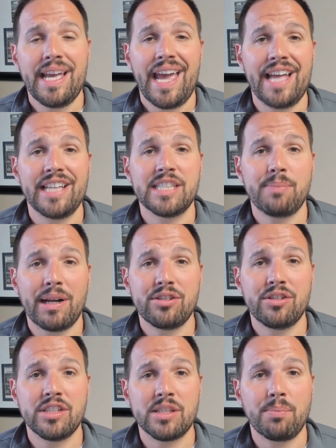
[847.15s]
And
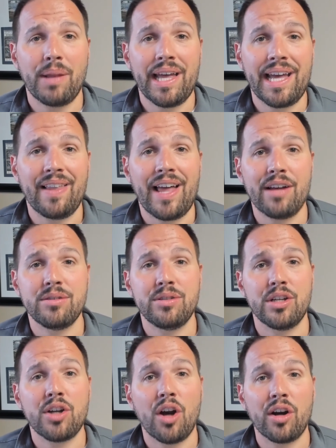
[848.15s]
sponsored display allows you
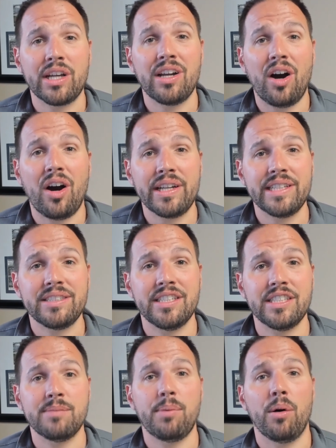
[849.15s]
to target
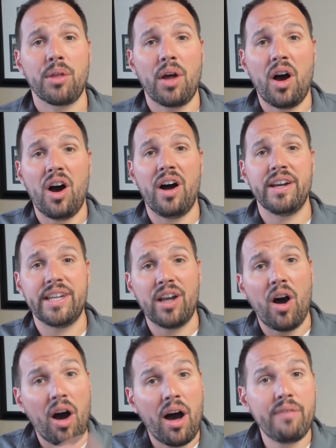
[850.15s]
audiences both on and
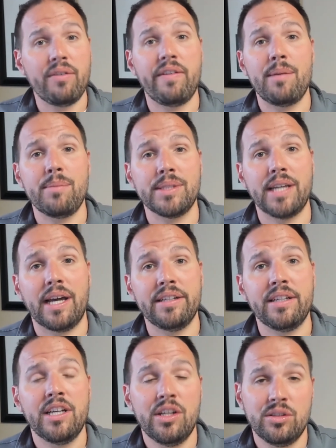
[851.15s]
off of Amazon.
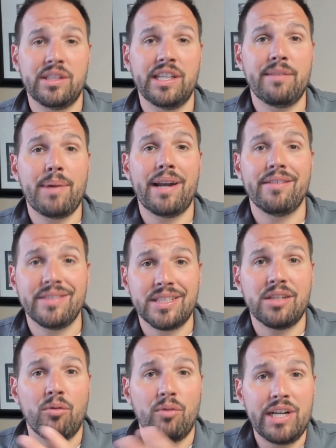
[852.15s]
So think about it as
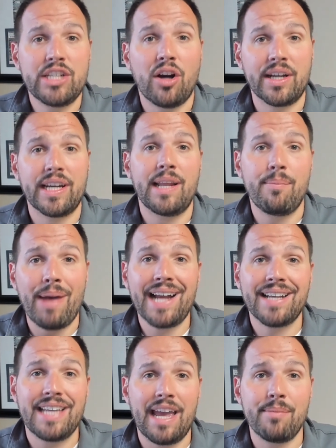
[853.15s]
retargeting
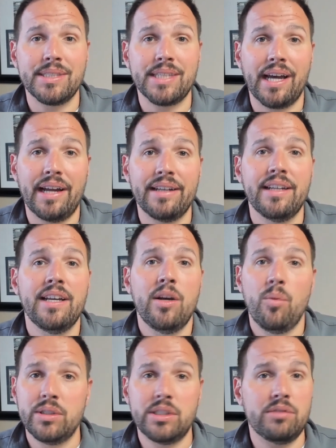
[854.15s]
back to Amazon,
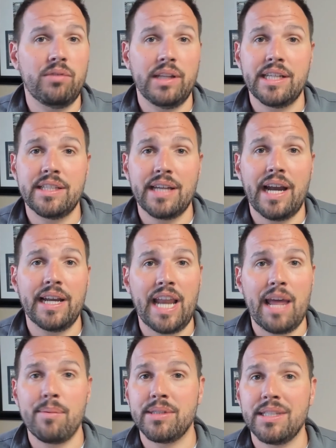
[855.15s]
which is really exciting. And
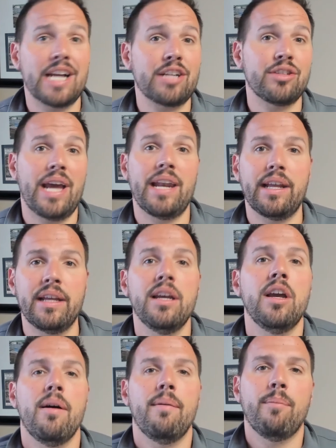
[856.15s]
Amazon's actually adding
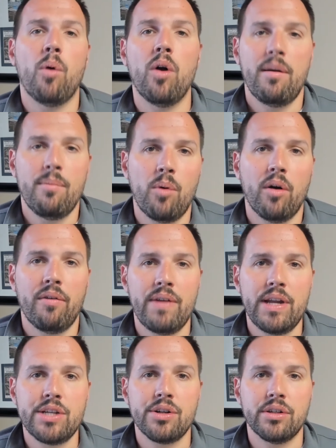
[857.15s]
more and more
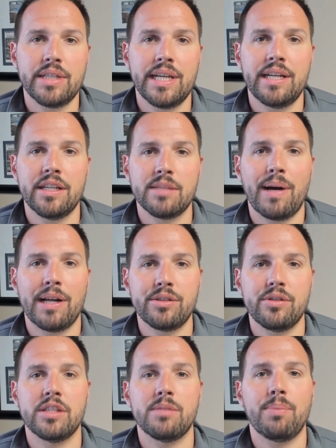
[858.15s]
features into sponsored
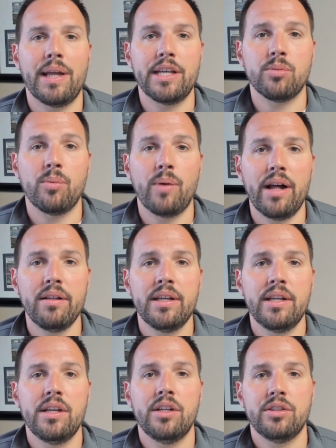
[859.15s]
display as well,
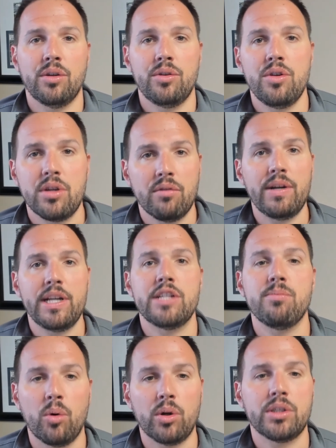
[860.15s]
so you can
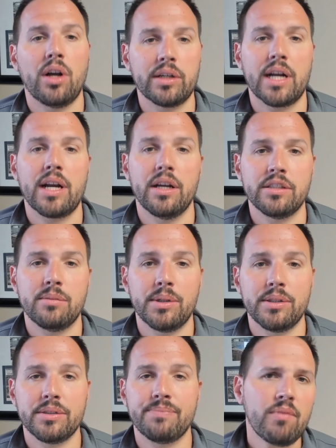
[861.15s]
reach more target
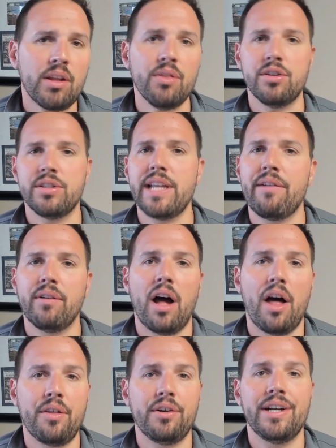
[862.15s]
customers. There are several
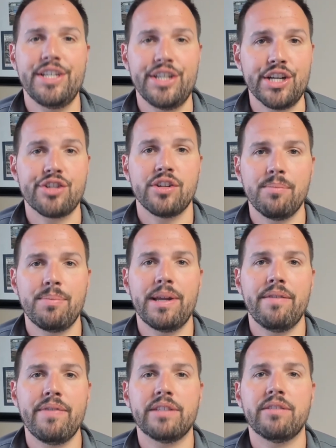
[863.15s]
other additional
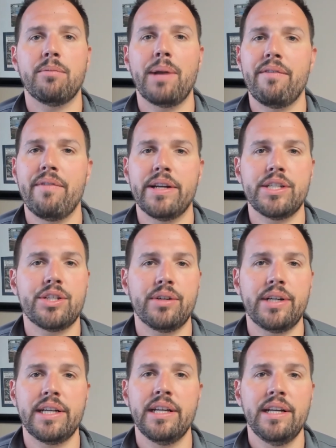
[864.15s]
benefits of Brand
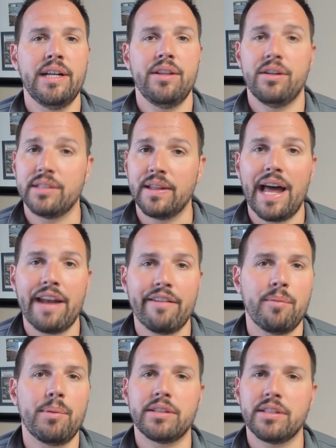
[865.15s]
Registry. There's a lot of
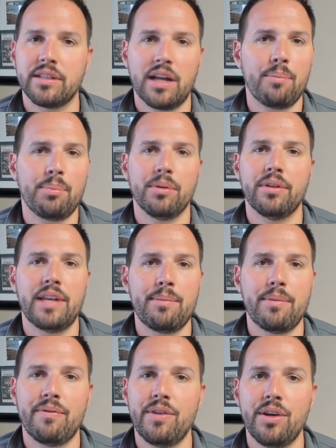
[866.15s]
them, but a couple to name
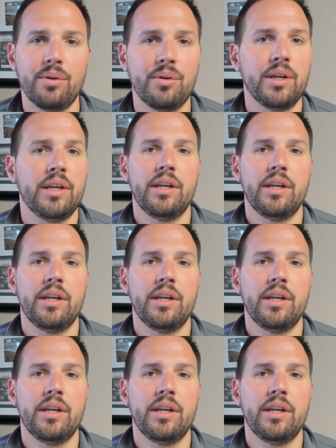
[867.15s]
a few.